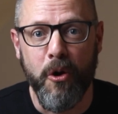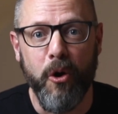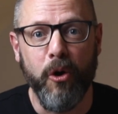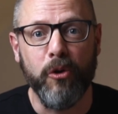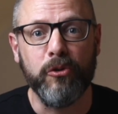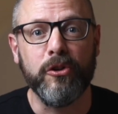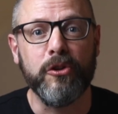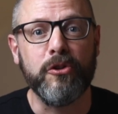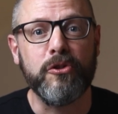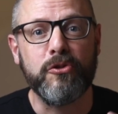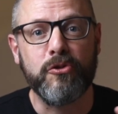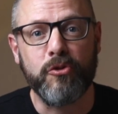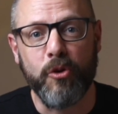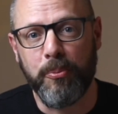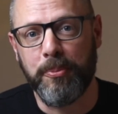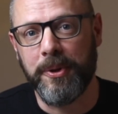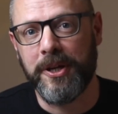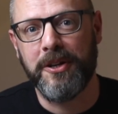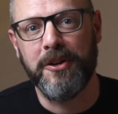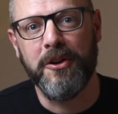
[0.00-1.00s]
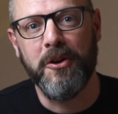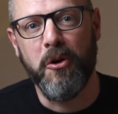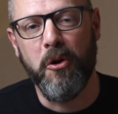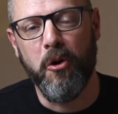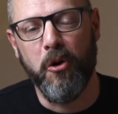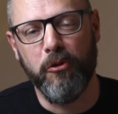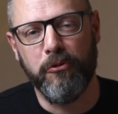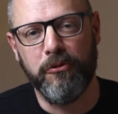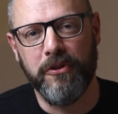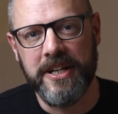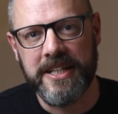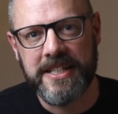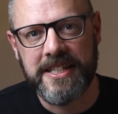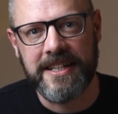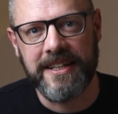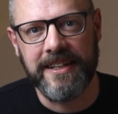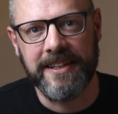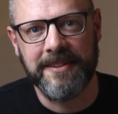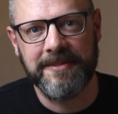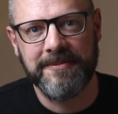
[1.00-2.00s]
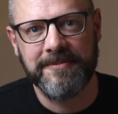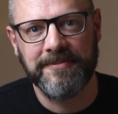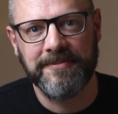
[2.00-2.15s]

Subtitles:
on the topic of listening.